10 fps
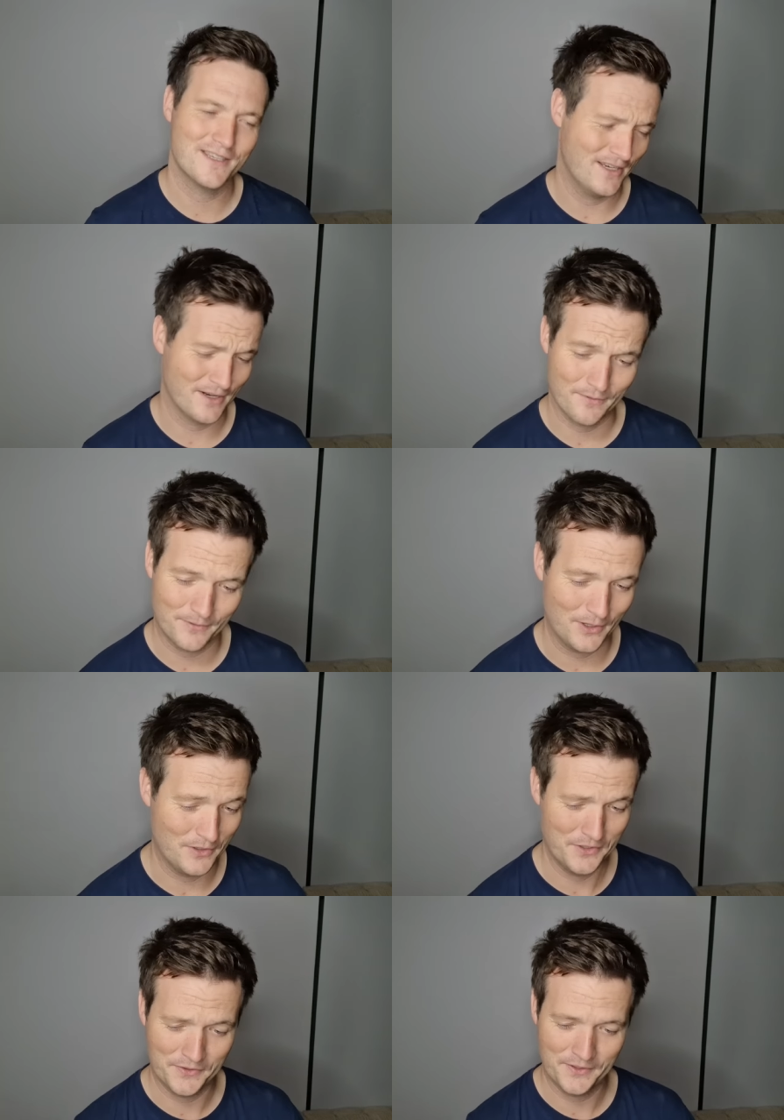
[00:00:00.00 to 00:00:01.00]
said, I've
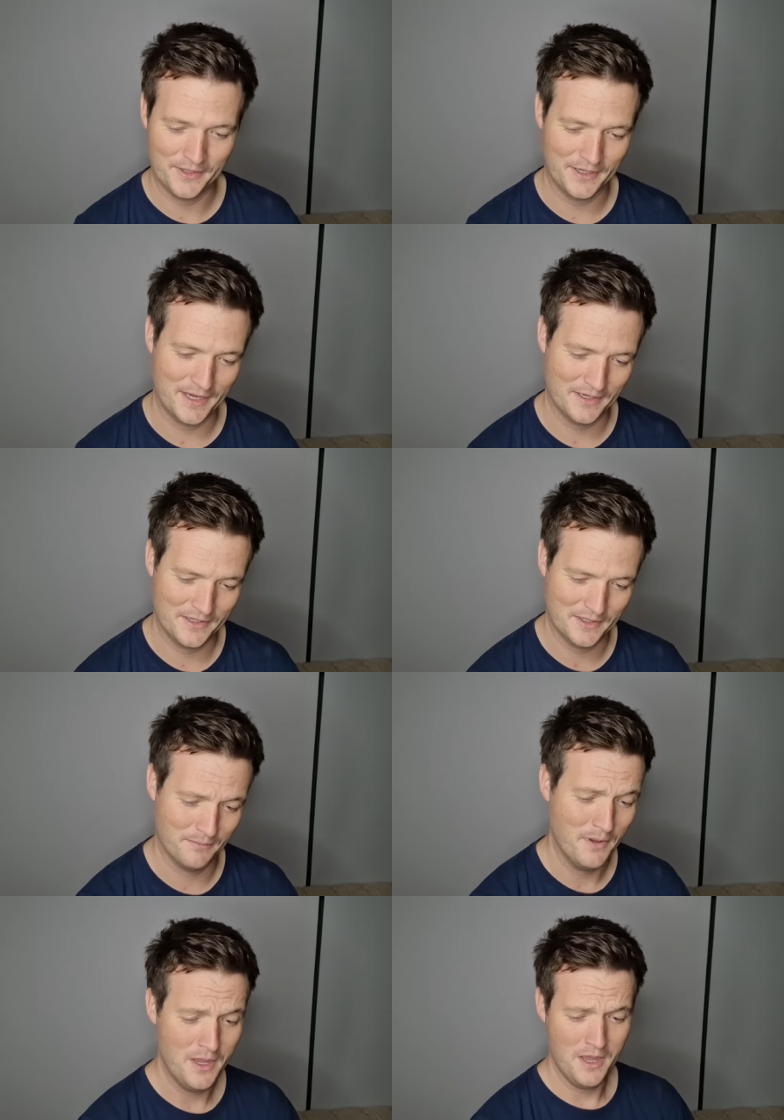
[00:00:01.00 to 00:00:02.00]
got nothing against
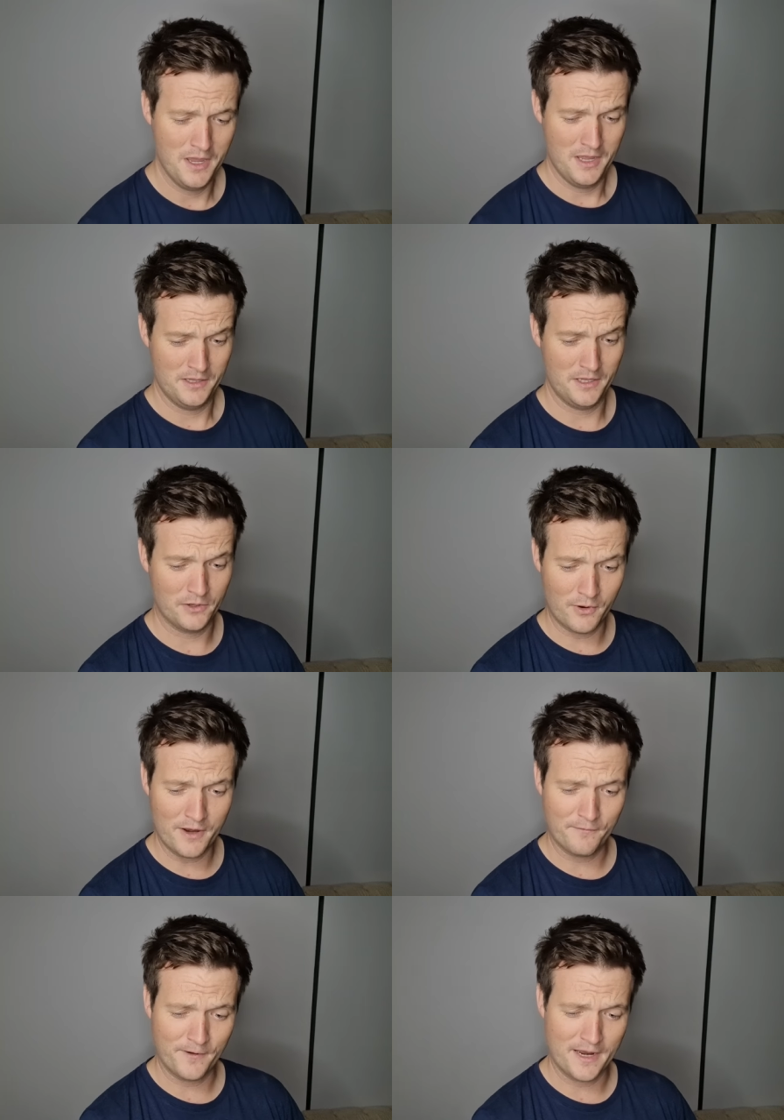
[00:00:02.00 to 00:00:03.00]
them. They're
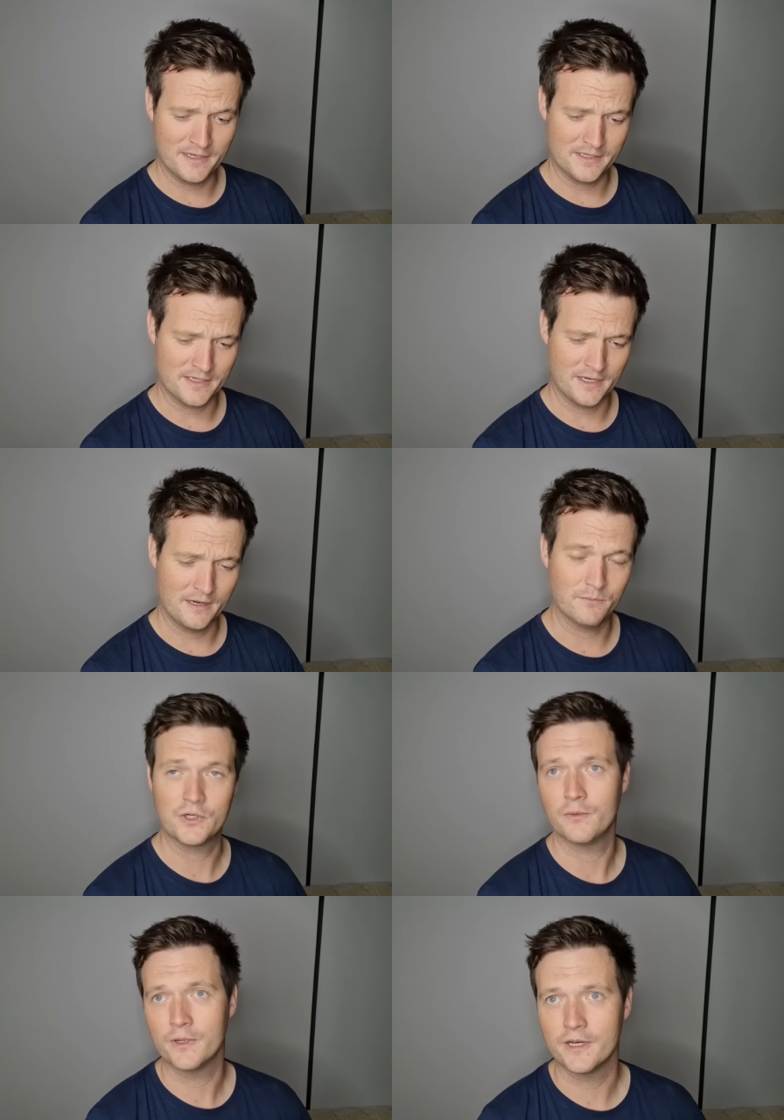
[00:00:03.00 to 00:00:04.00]
great friends, and I'm
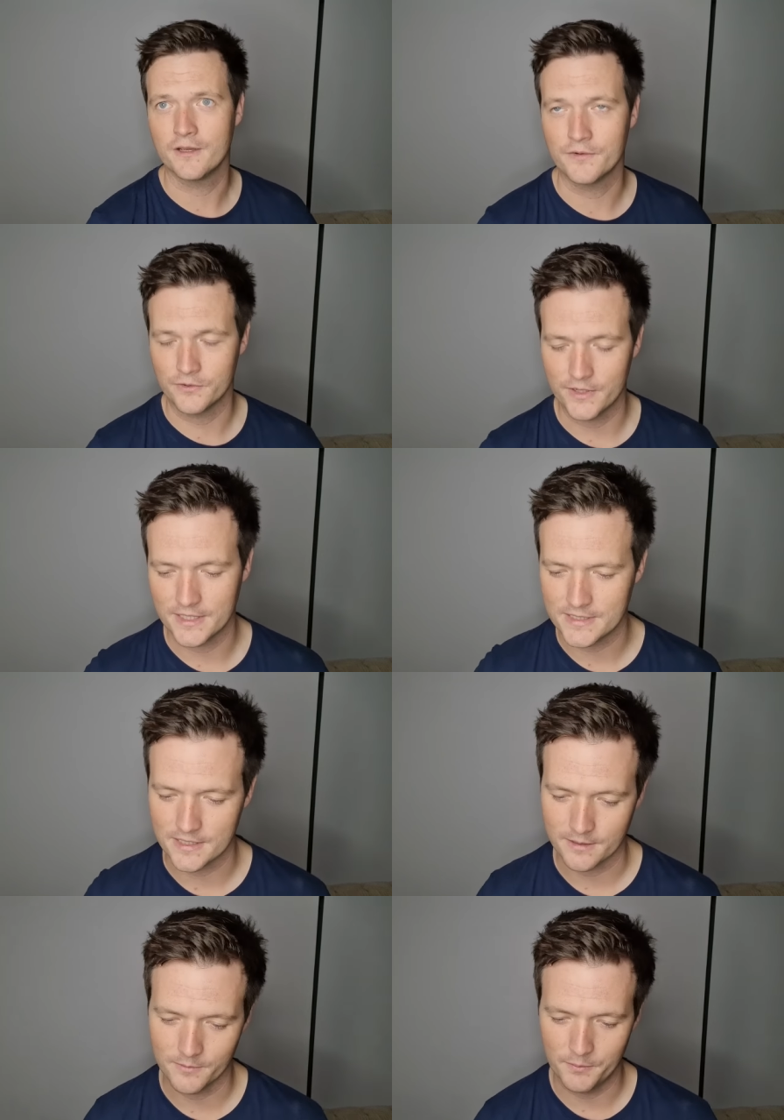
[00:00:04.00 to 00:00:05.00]
sure we're going to have a great
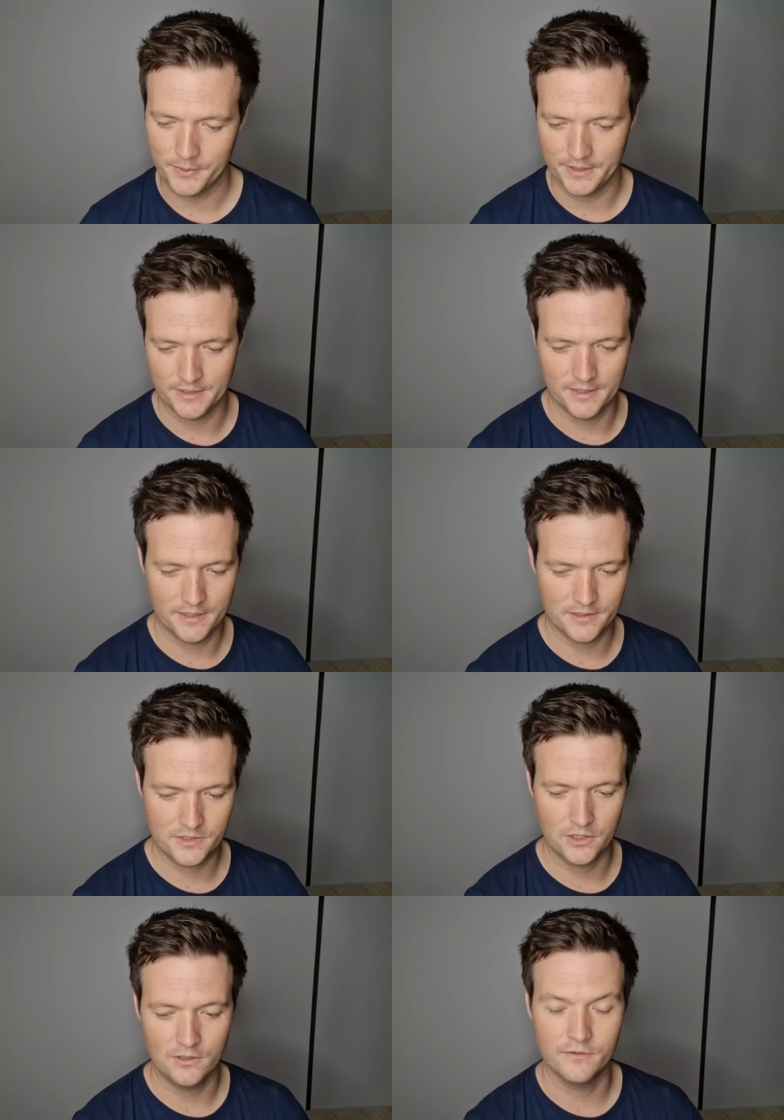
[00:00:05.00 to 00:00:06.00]
time up in
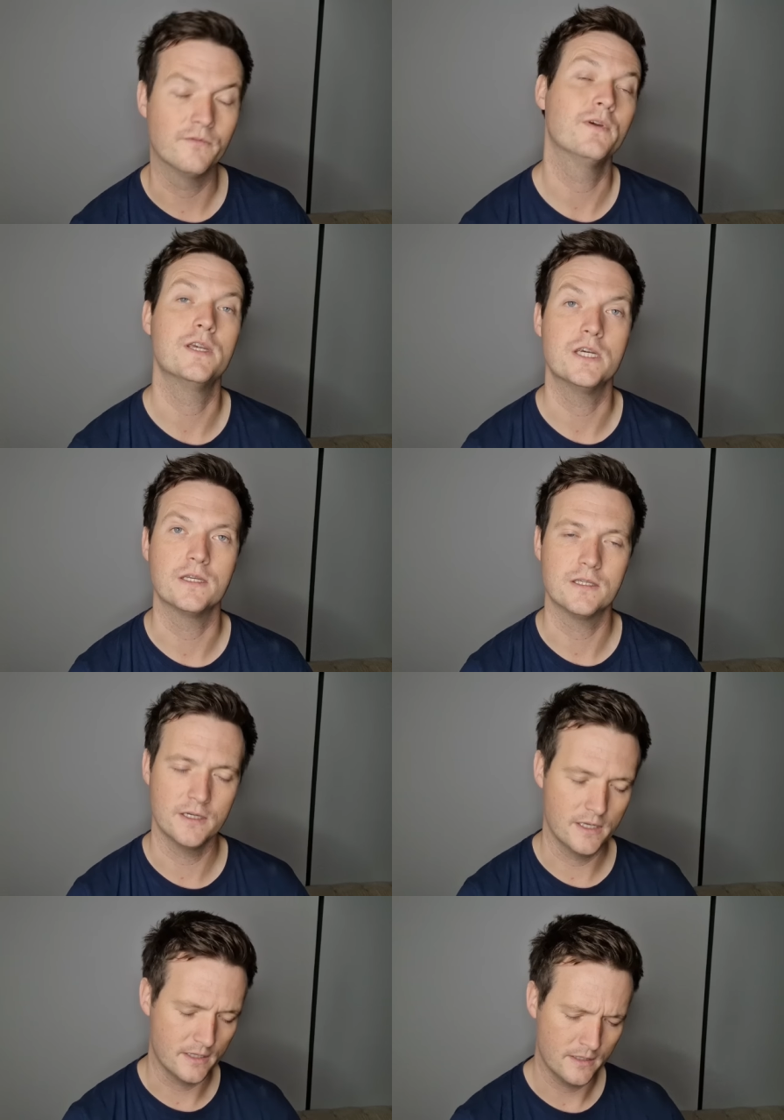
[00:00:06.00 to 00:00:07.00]
Scotland fishing
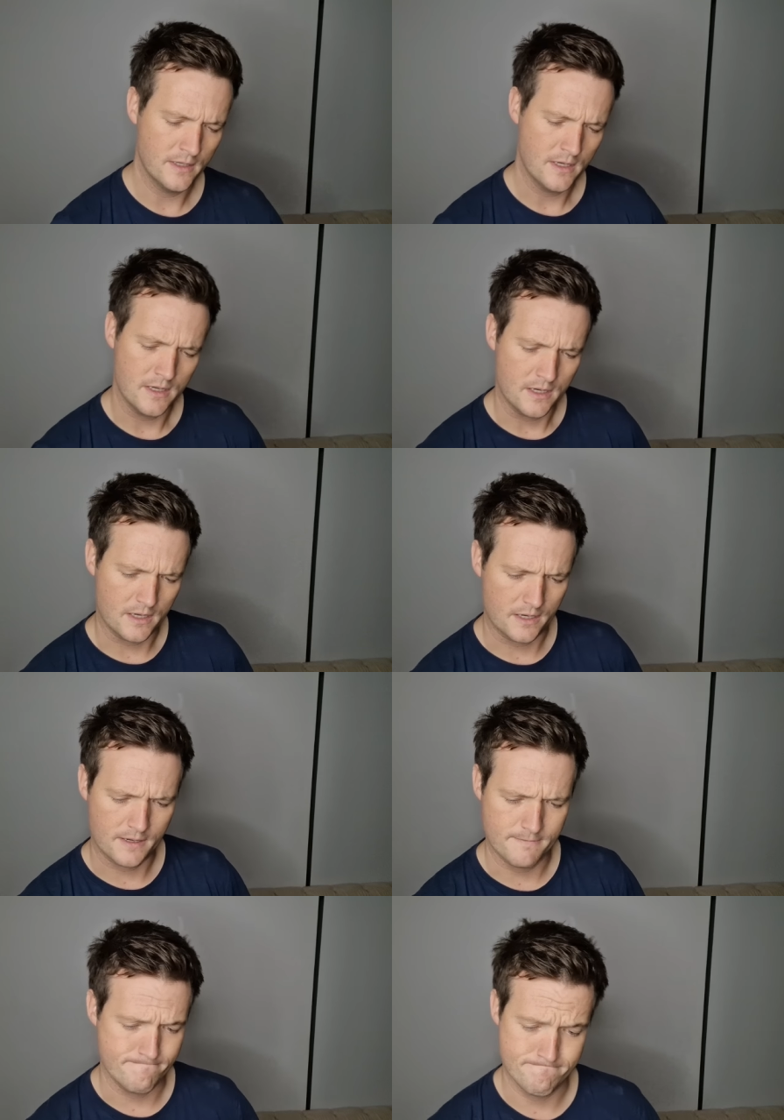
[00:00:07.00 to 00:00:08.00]
together.
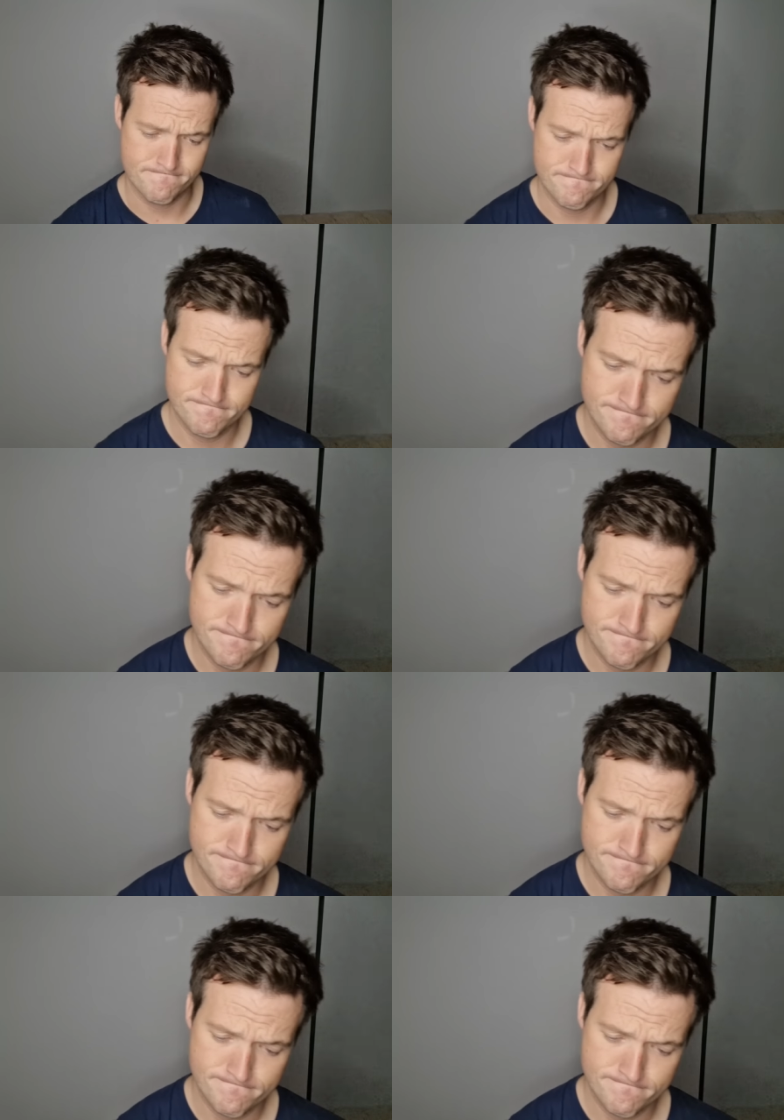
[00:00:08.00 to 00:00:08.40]
I'll